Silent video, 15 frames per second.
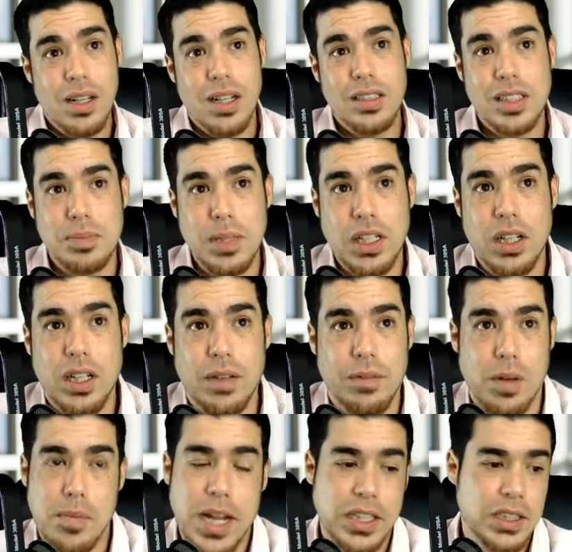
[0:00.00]
Just be good
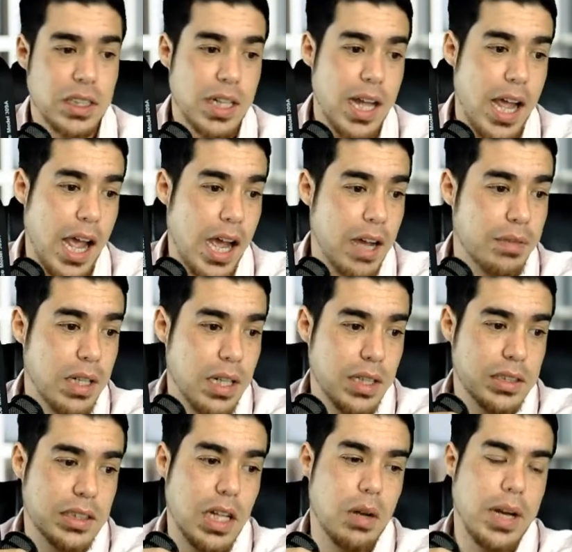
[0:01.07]
information to have.
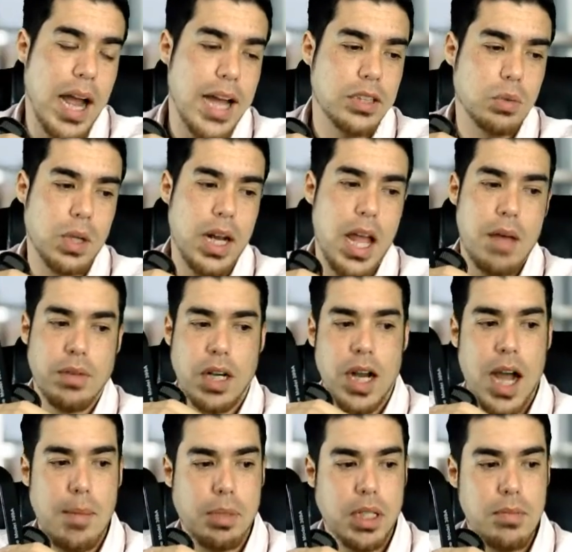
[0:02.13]
So, guys, we're going to have a
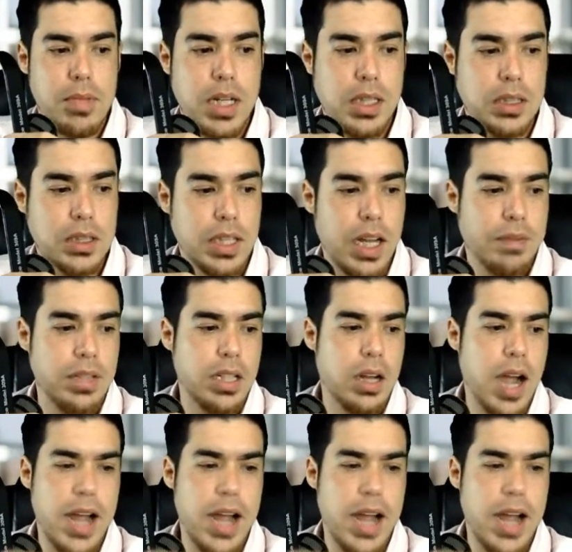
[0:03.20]
couple of minutes left here.